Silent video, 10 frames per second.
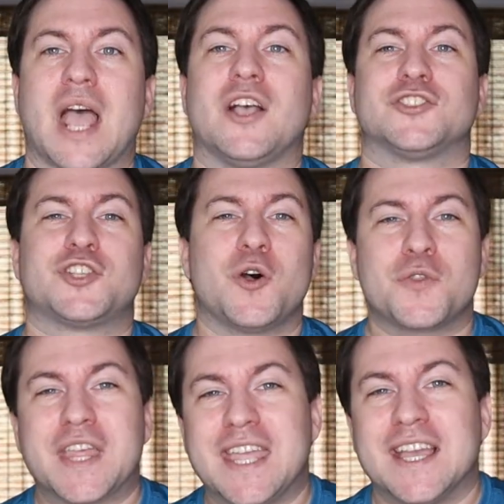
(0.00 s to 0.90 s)
So
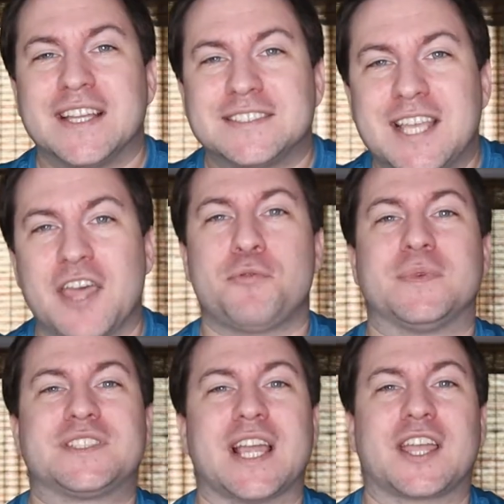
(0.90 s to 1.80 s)
the 10th
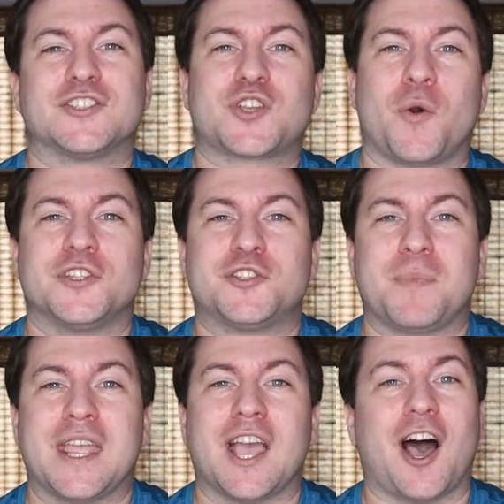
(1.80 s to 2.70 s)
mistake is going to
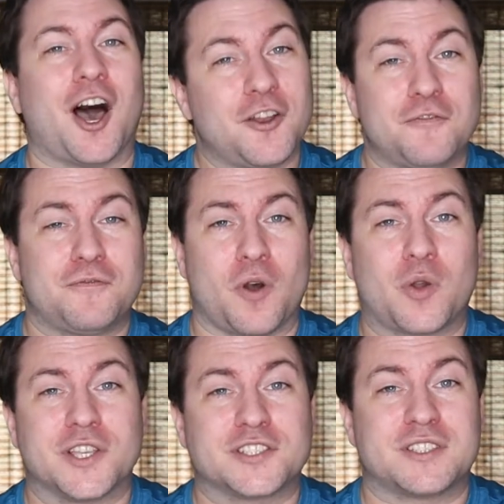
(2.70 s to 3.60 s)
be
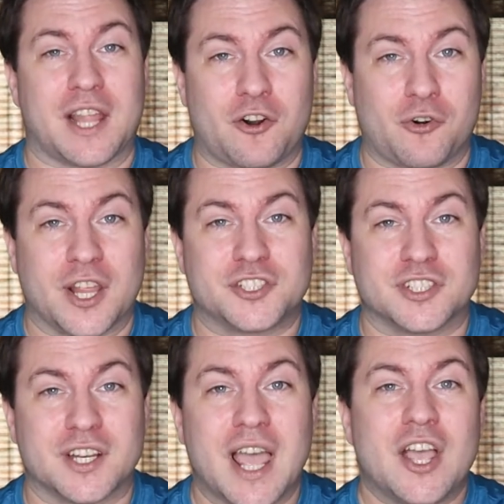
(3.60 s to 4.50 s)
unfocused narration.
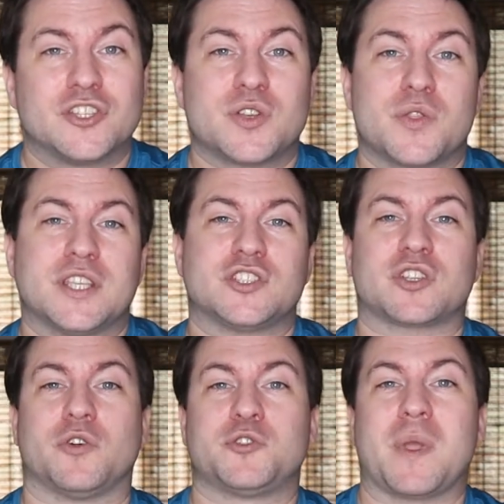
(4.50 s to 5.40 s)
So this is
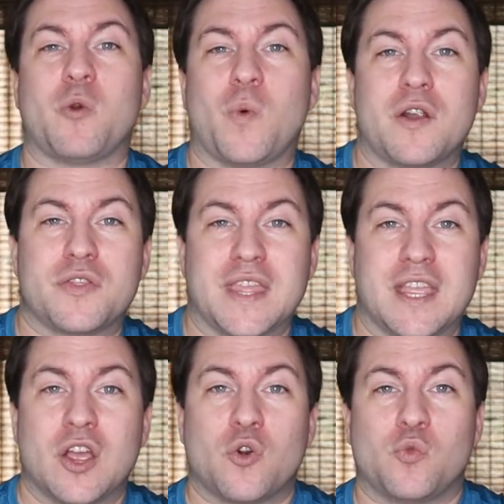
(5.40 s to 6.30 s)
going to be where the
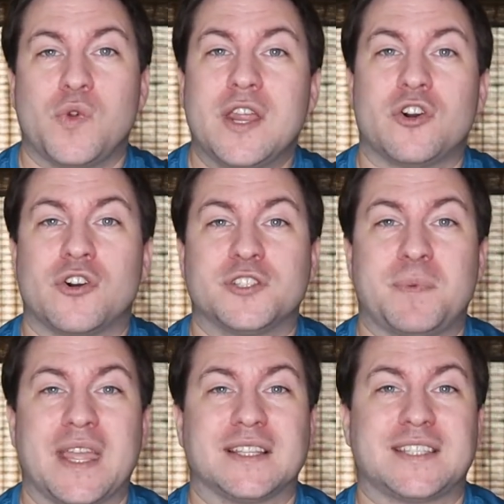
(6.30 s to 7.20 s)
reader is
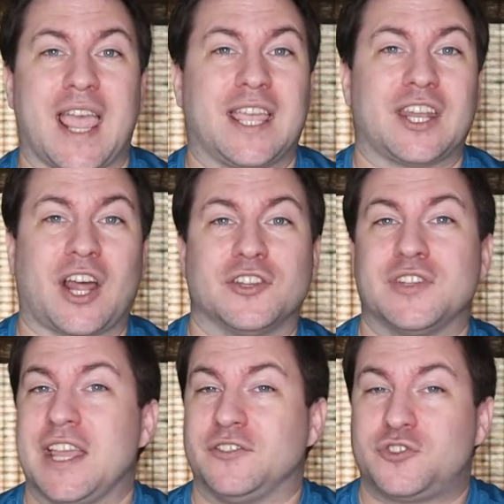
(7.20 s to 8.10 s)
being taken
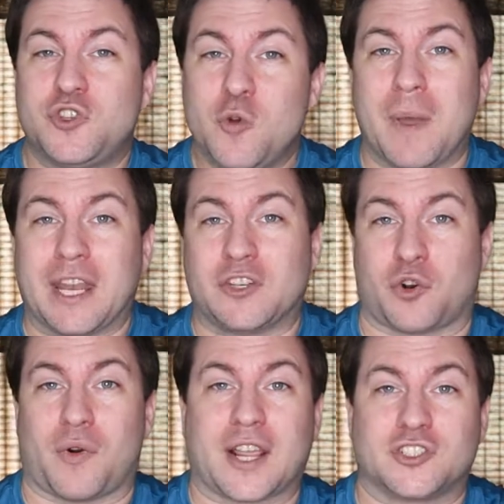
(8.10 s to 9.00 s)
in too many
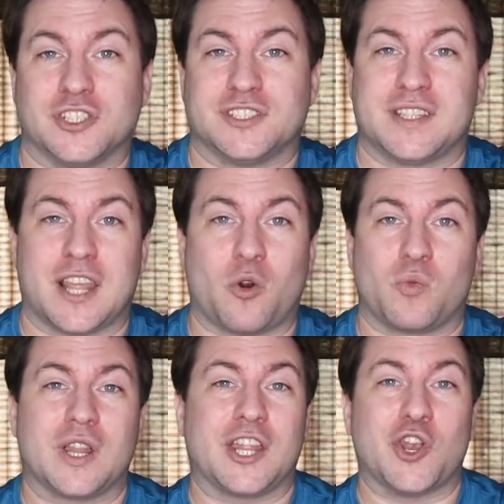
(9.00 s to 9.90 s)
directions and they don't
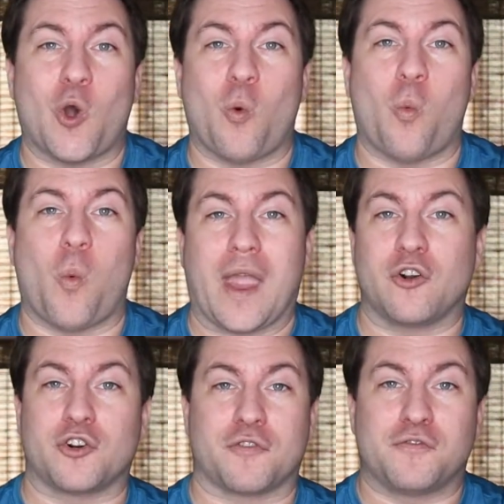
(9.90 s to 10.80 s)
really know
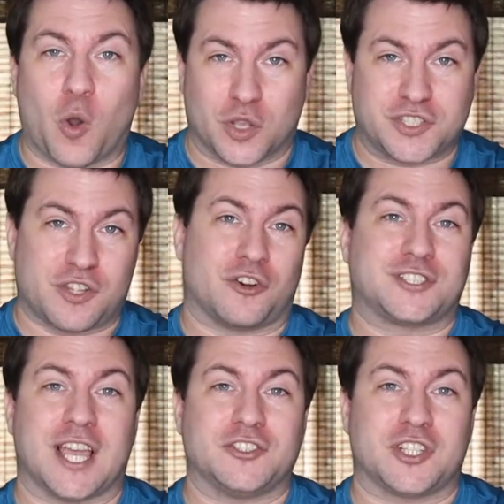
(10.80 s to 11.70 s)
where to focus their
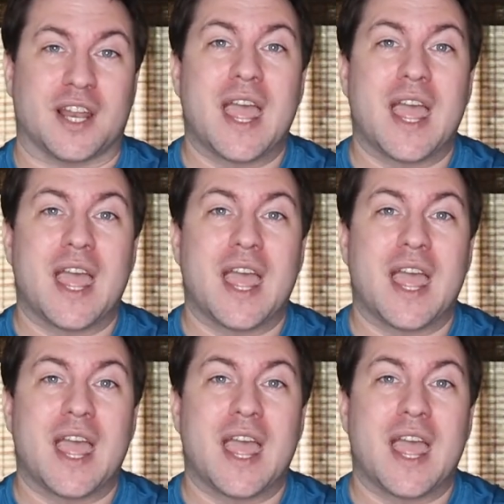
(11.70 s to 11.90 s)
attention.